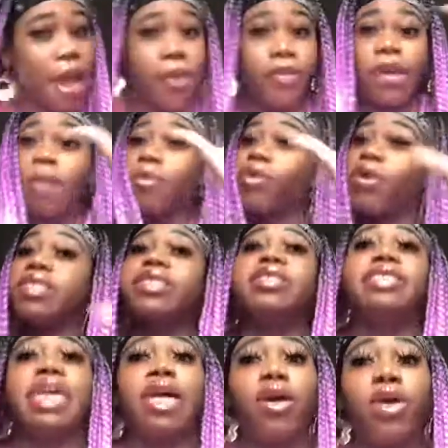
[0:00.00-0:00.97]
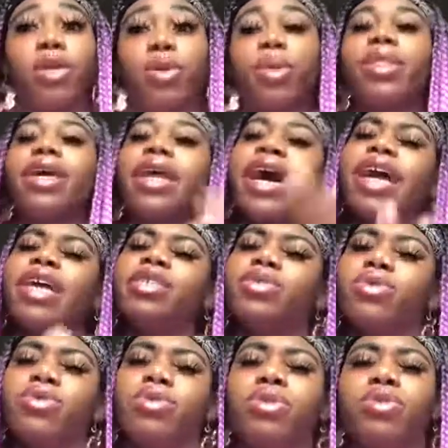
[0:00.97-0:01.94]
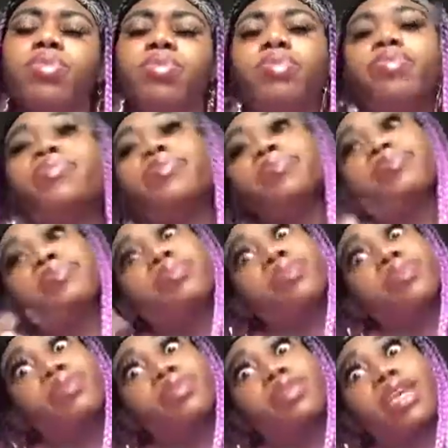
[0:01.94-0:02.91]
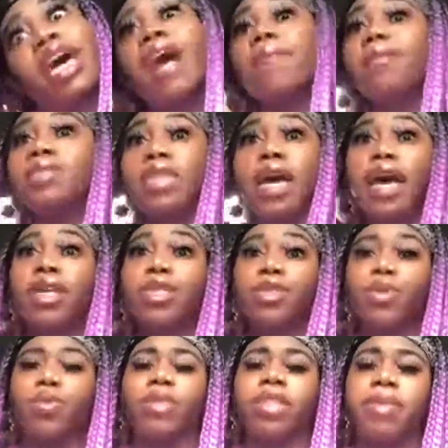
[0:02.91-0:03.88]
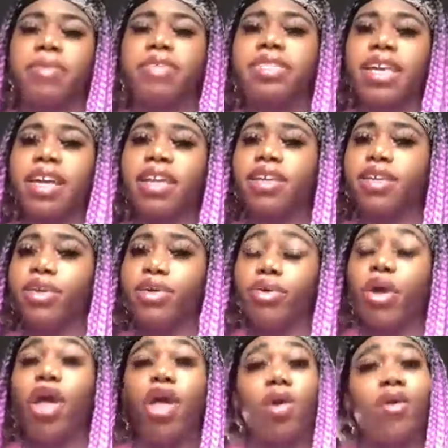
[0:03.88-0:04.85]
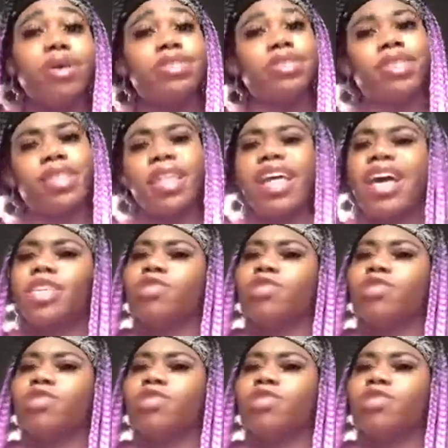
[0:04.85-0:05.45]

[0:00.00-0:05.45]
that I'm going to tell you that happens in high school, what they be telling you, which is the last